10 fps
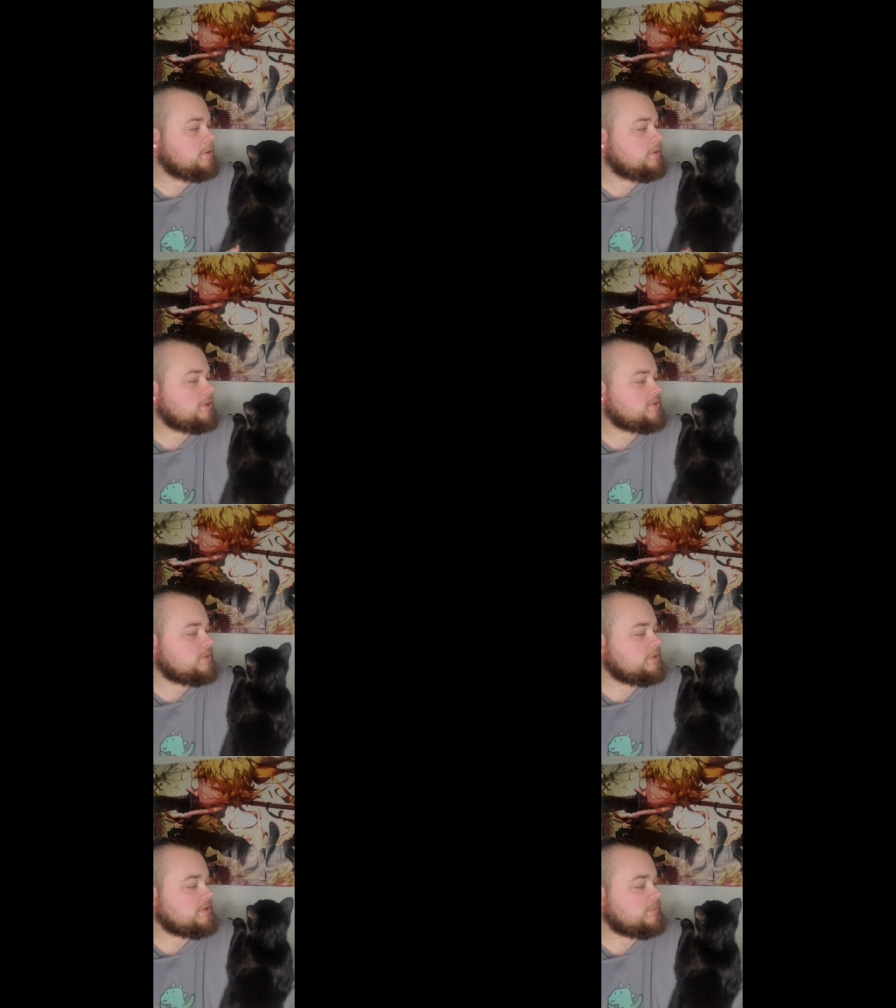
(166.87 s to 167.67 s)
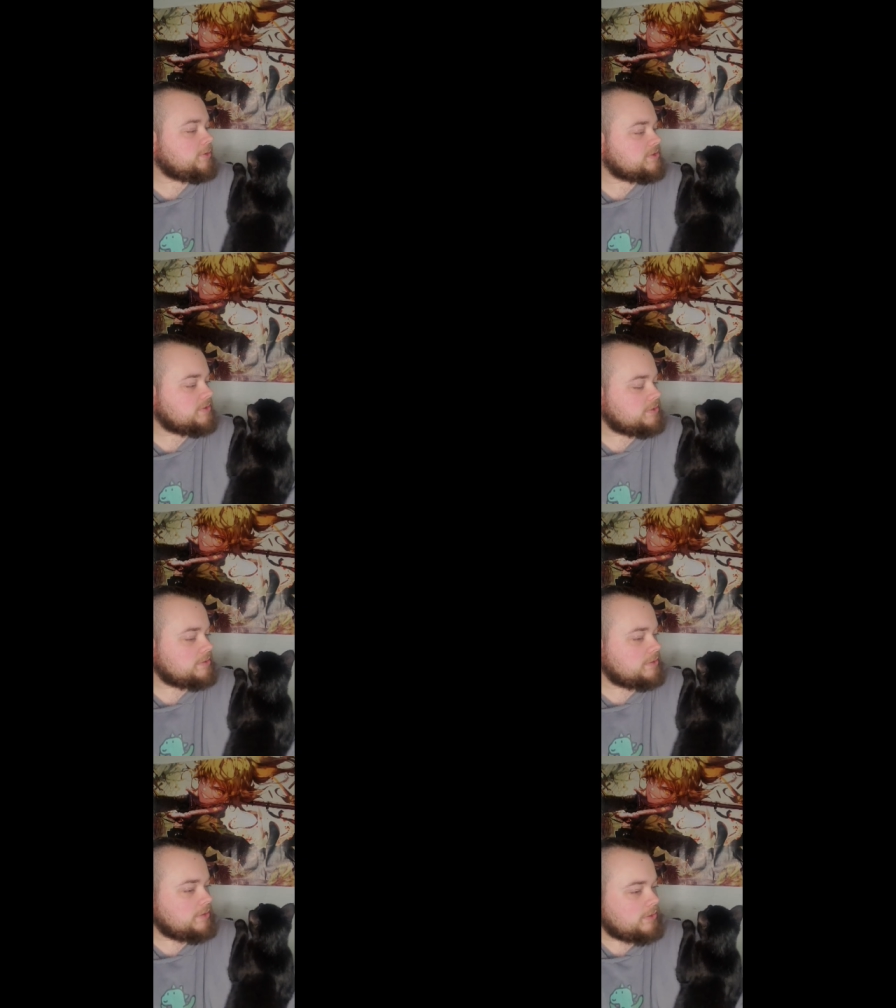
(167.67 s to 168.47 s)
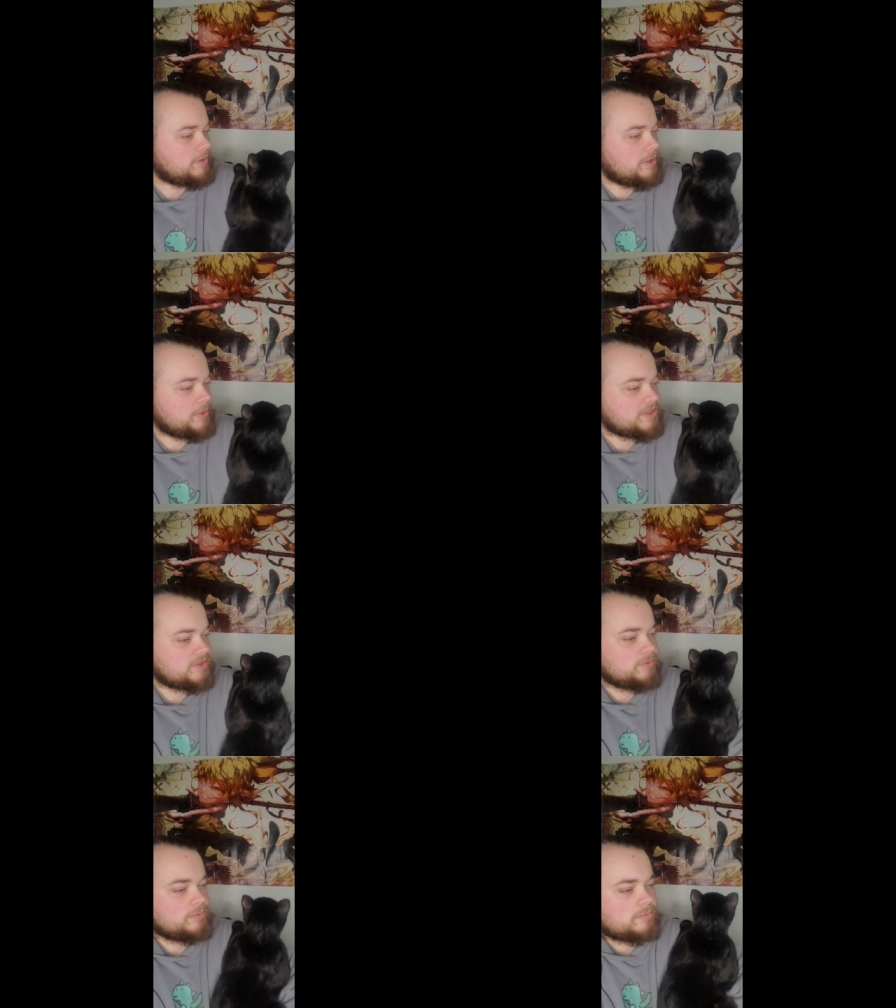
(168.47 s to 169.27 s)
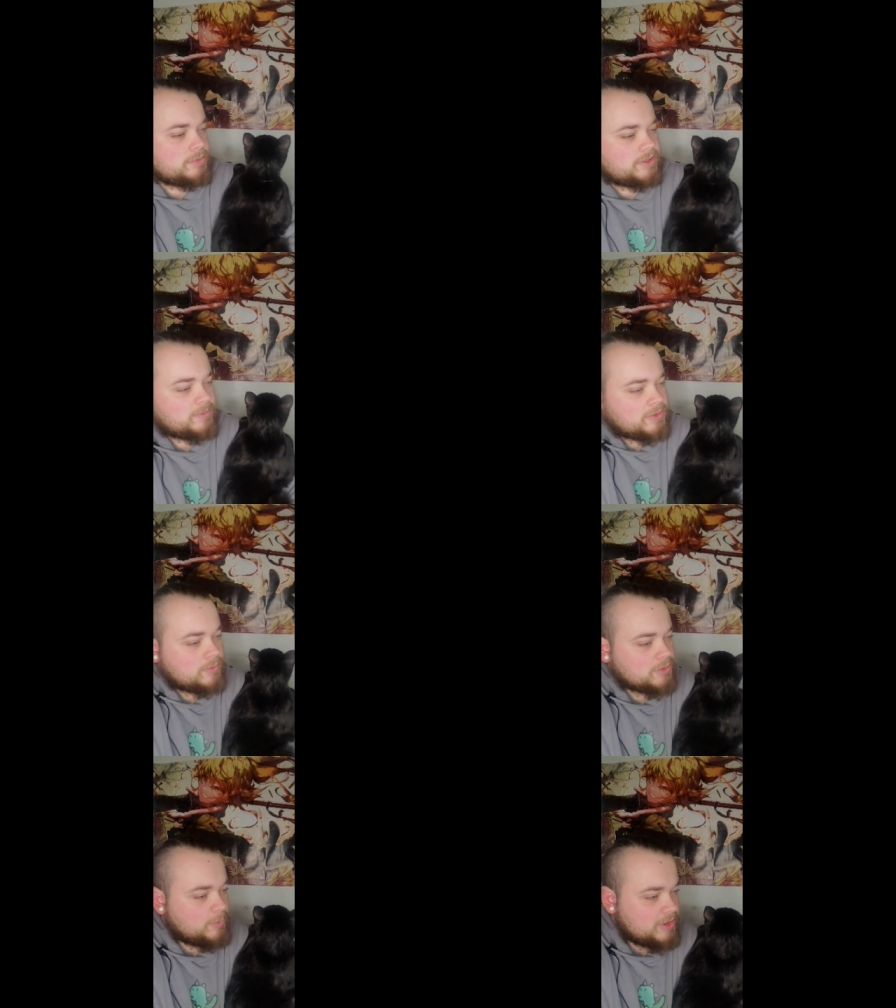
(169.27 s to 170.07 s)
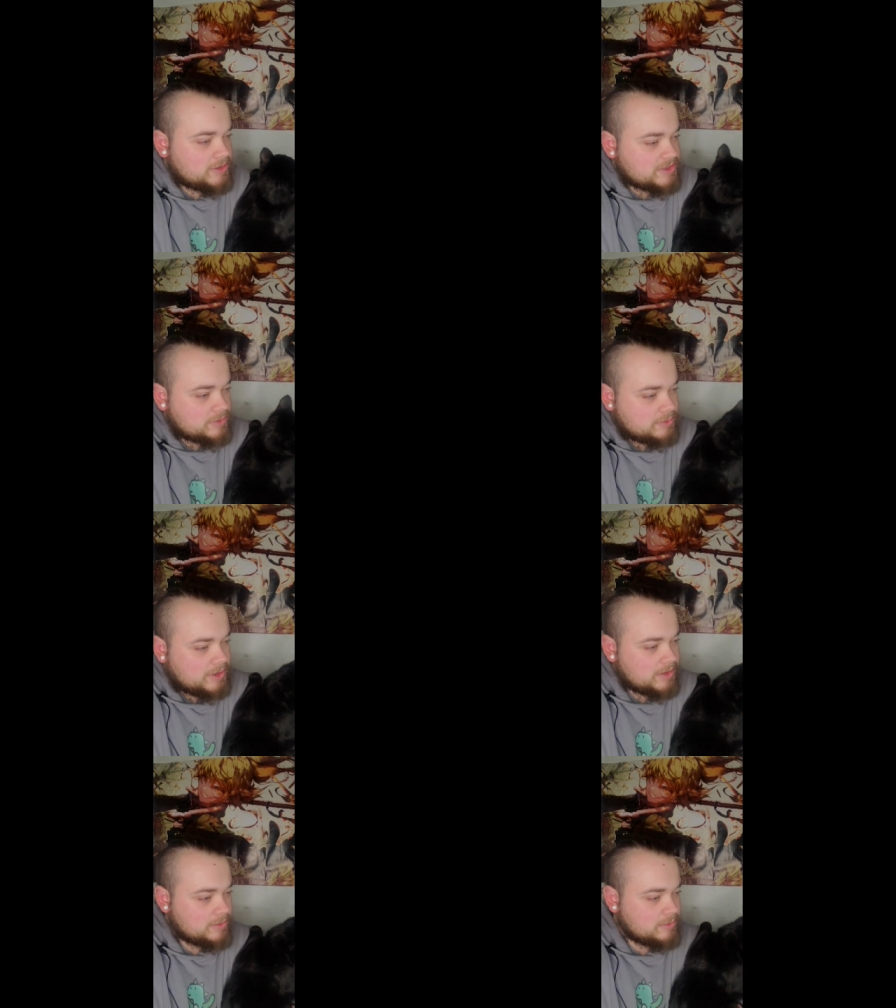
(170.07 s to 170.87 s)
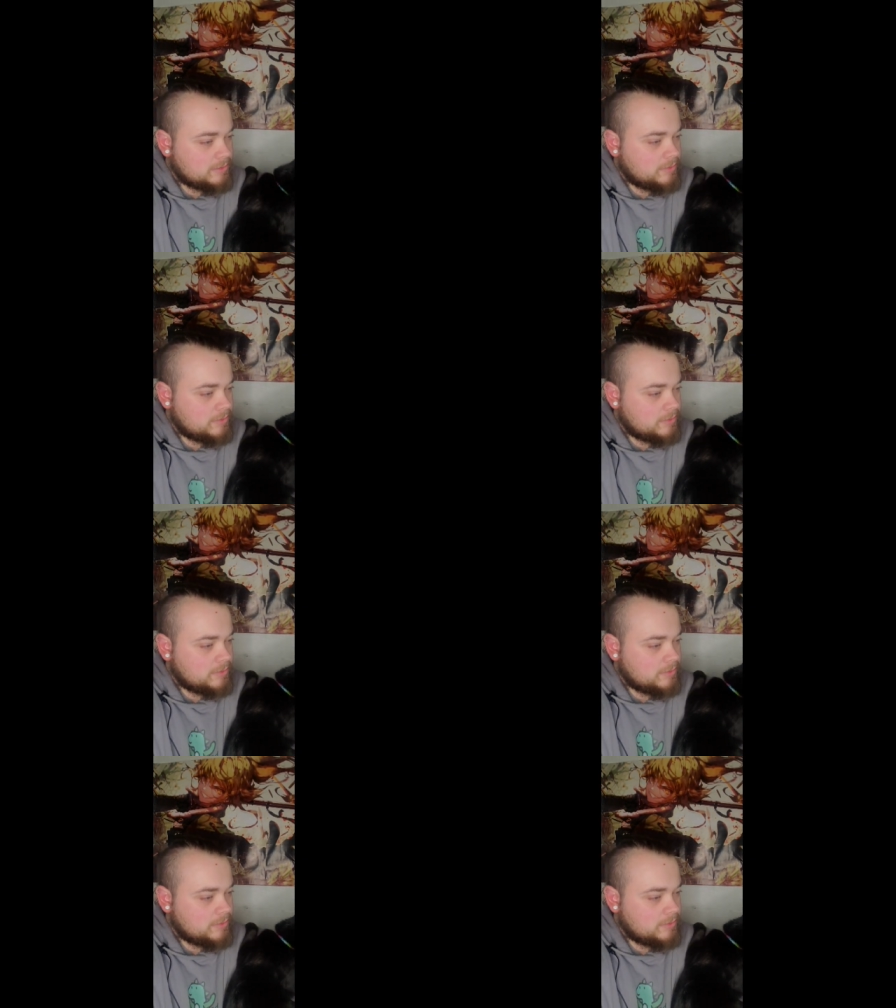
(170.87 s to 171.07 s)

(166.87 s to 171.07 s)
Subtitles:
Or do you just want to look at the poster? That works too. I'm going to hold your butt and scroll down.